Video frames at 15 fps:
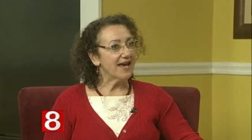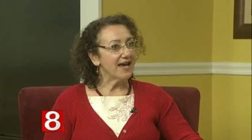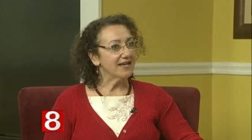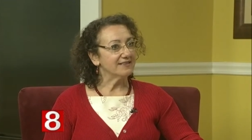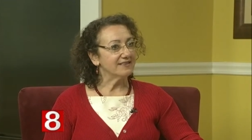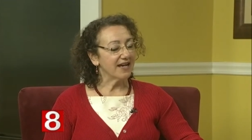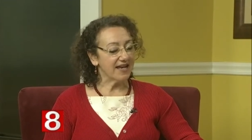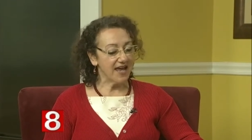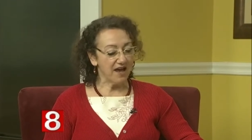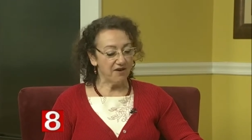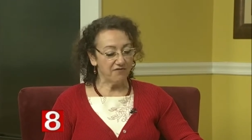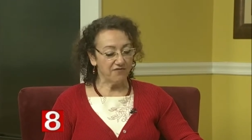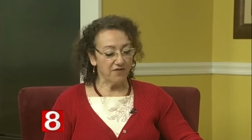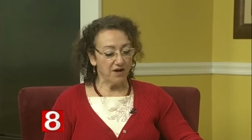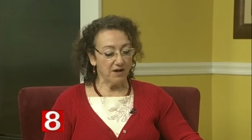And I
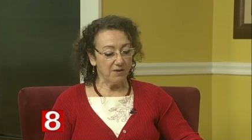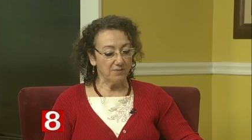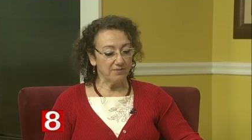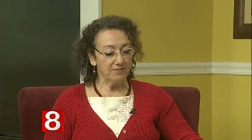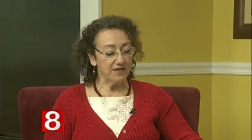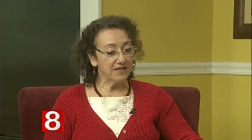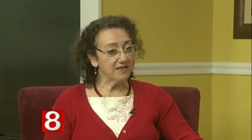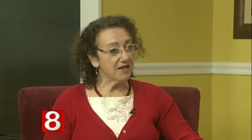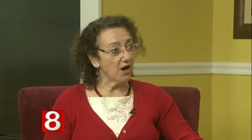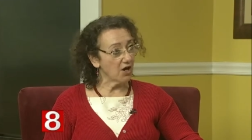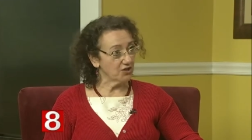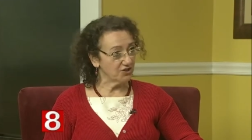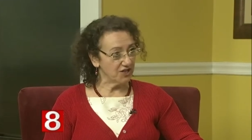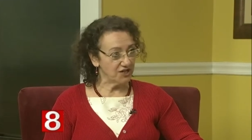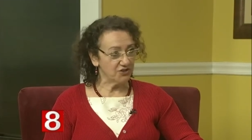have um, RJ,
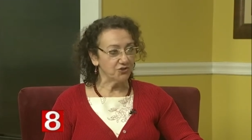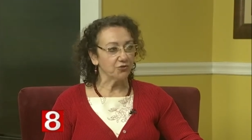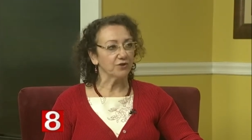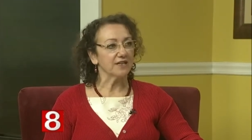Julia, RJ right?